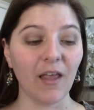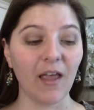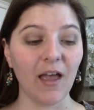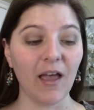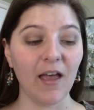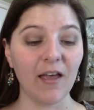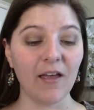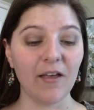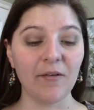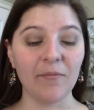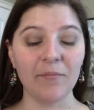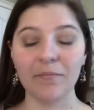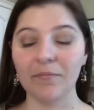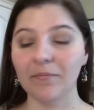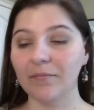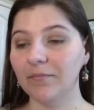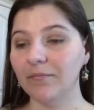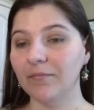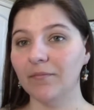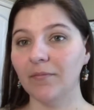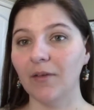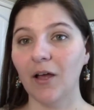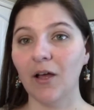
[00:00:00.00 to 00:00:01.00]

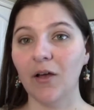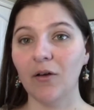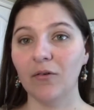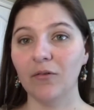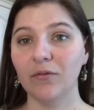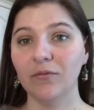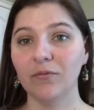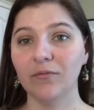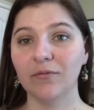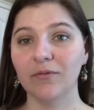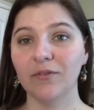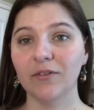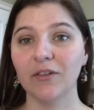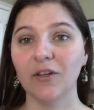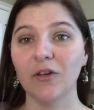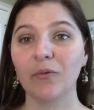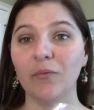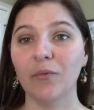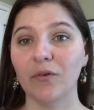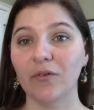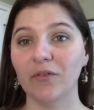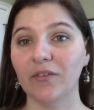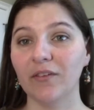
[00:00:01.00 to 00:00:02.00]
oh,
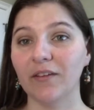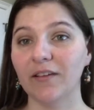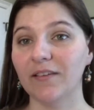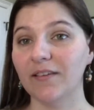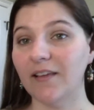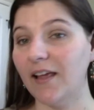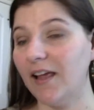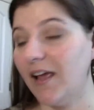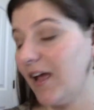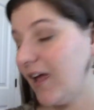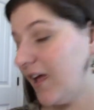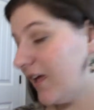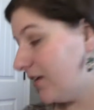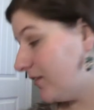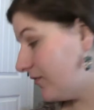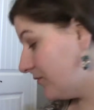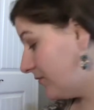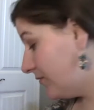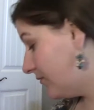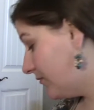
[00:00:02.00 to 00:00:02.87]
Scoot wants to say hi.